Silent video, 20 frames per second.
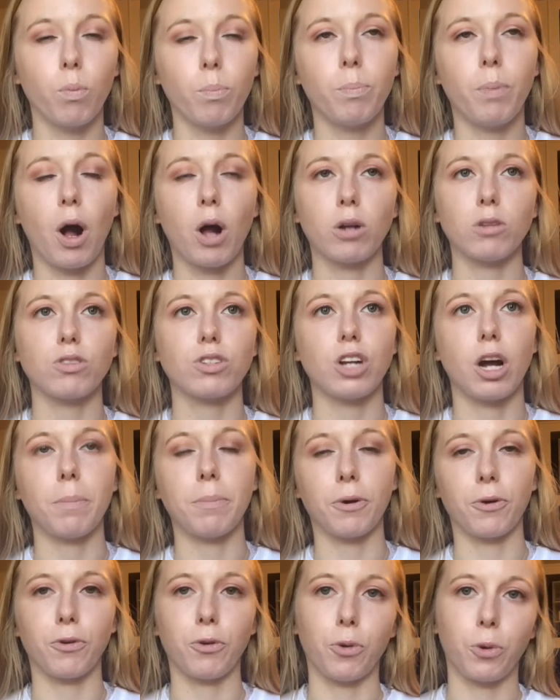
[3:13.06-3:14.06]
bottle
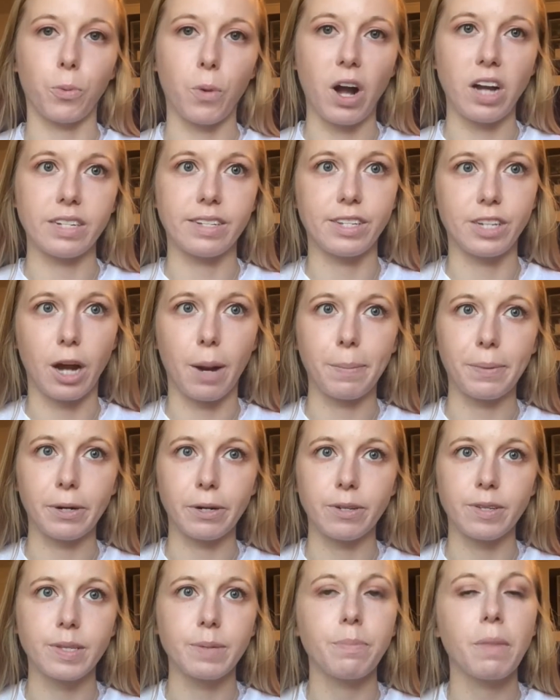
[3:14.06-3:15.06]
stoppers or wine
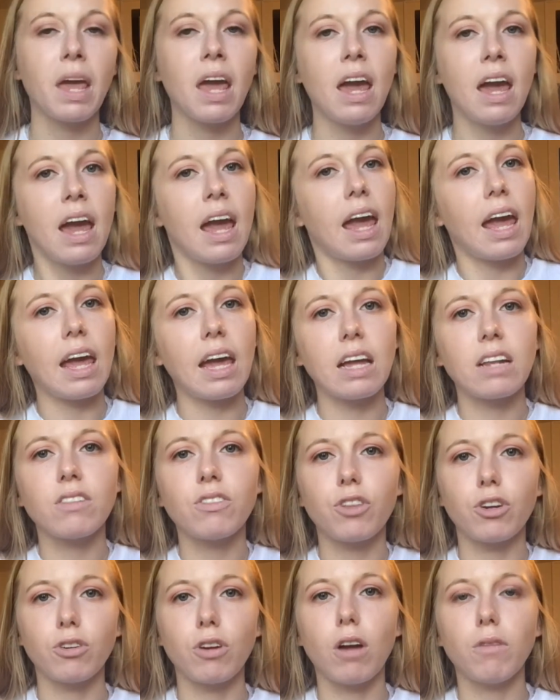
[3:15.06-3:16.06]
stoppers. And
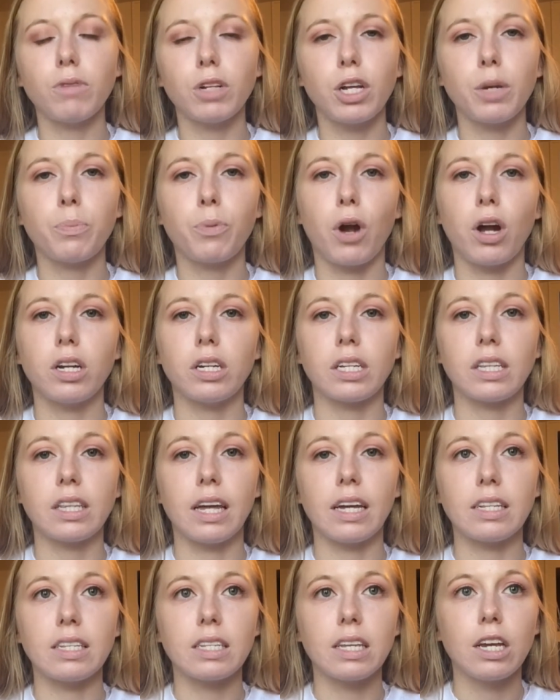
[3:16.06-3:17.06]
they're not really a product
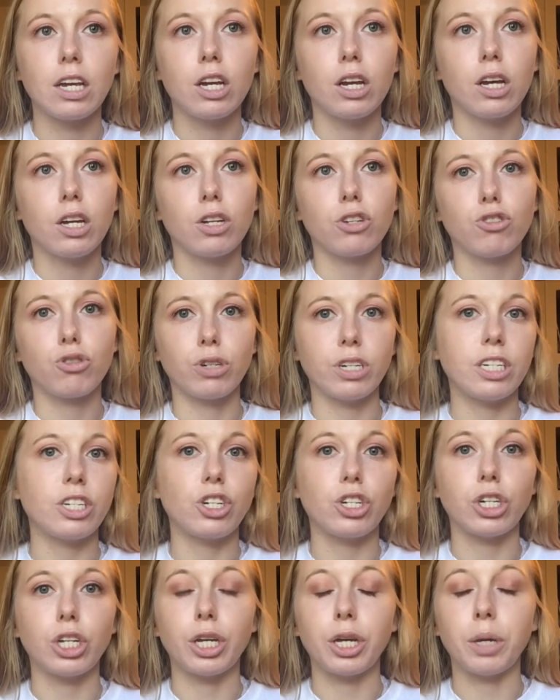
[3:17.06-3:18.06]
that's
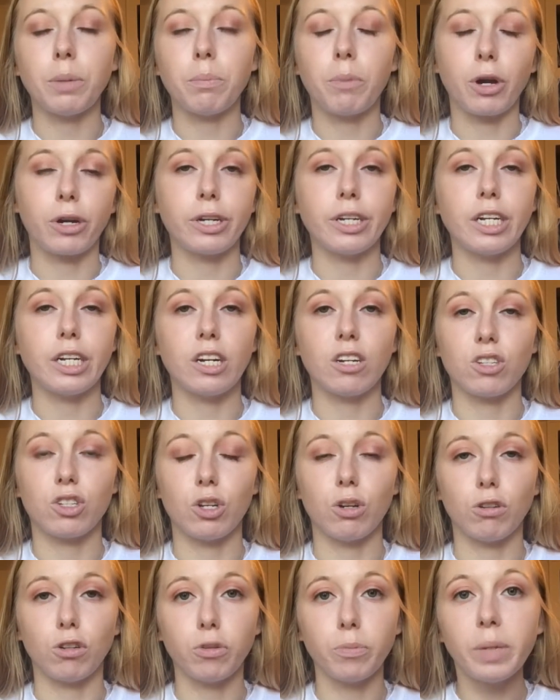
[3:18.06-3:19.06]
traditionally marketed on
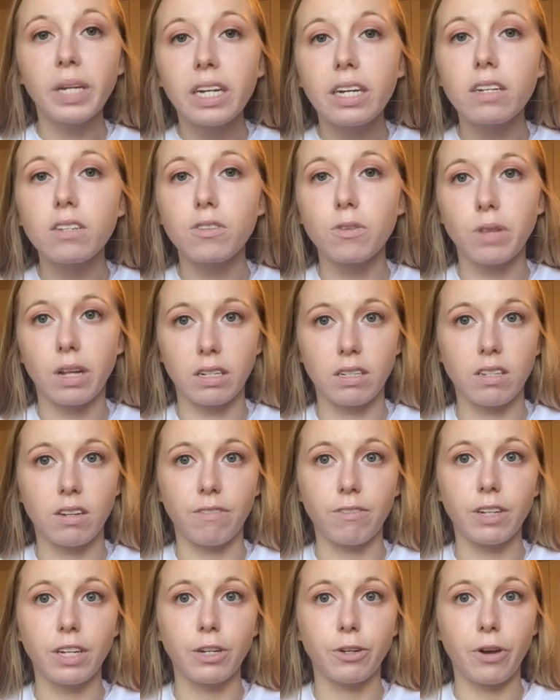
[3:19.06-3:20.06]
social media, so that's
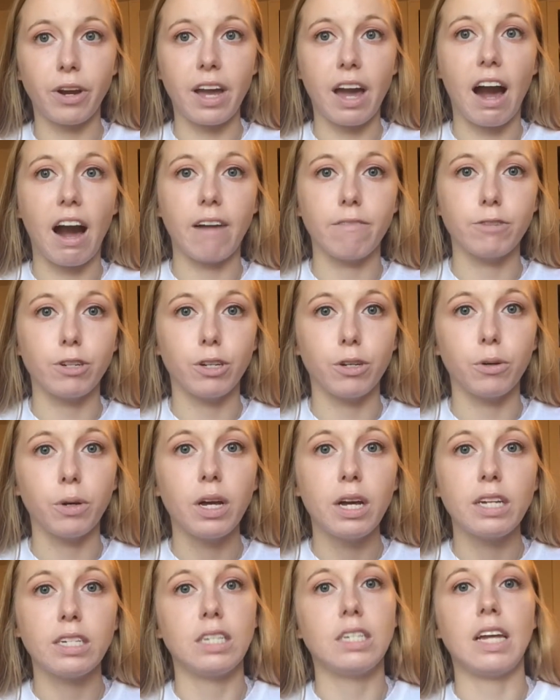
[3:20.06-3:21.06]
definitely a great avenue
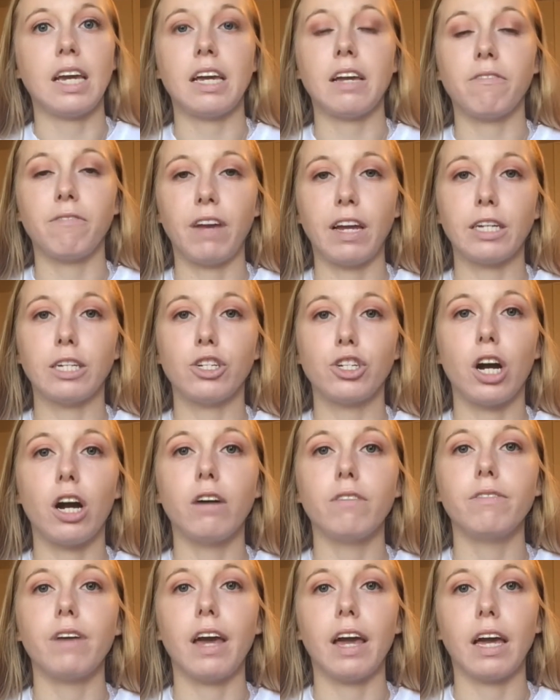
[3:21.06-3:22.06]
to take advantage
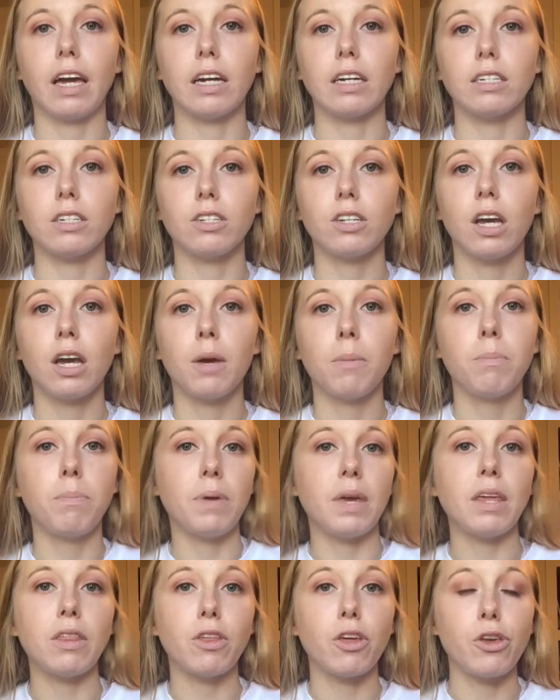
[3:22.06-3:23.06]
of and
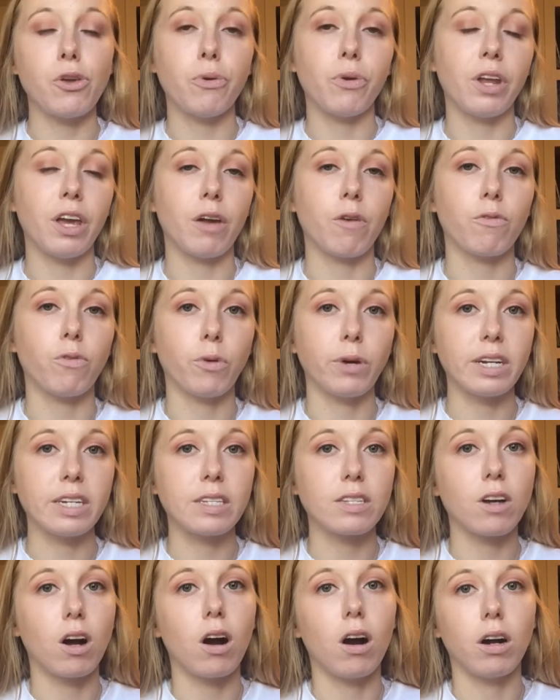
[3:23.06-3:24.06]
be the unique
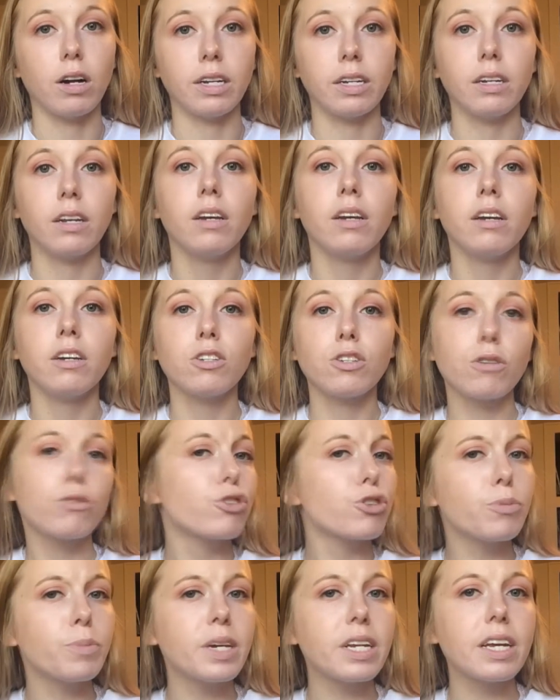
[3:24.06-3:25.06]
voice on
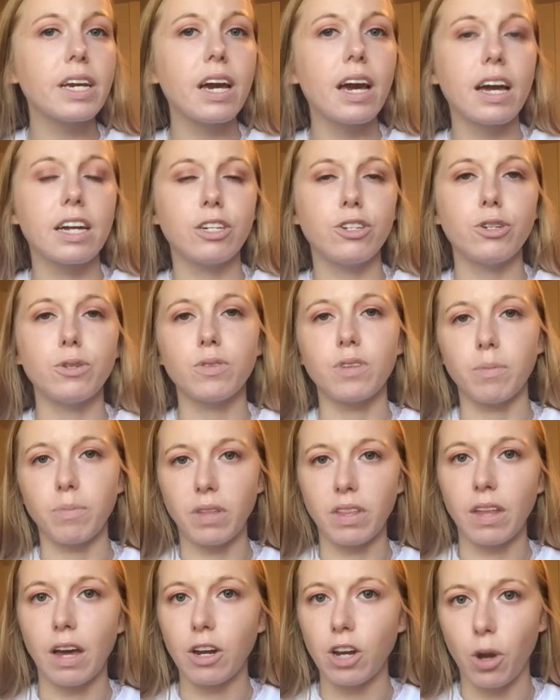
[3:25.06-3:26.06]
social media and do
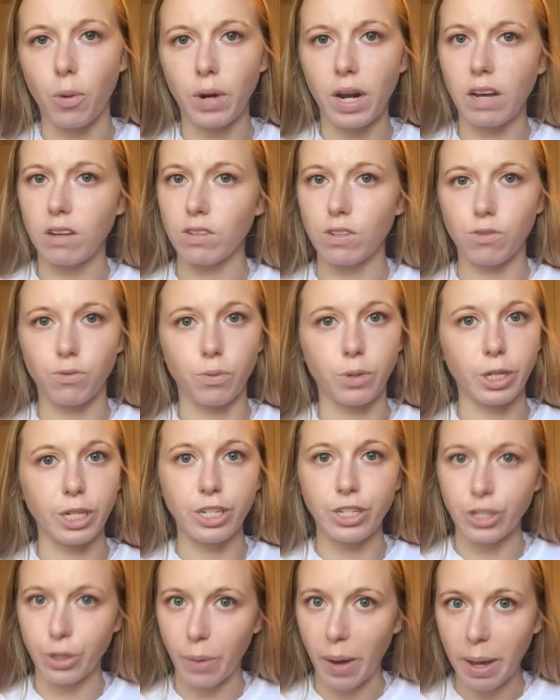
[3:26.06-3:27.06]
something that no one else is really
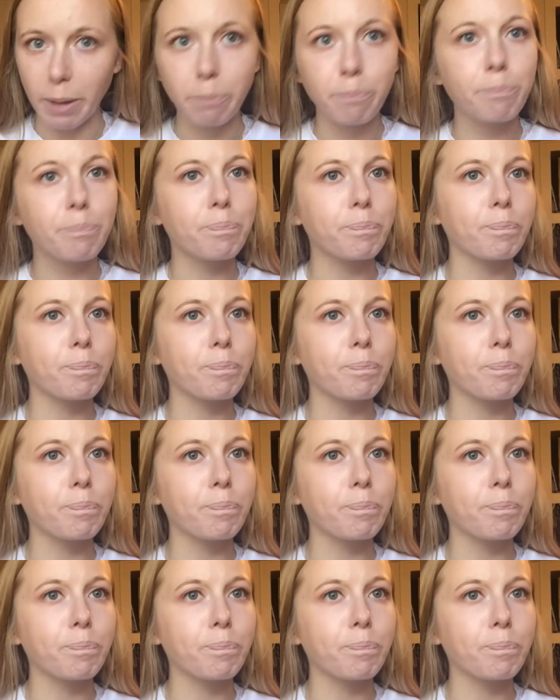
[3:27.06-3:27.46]
doing.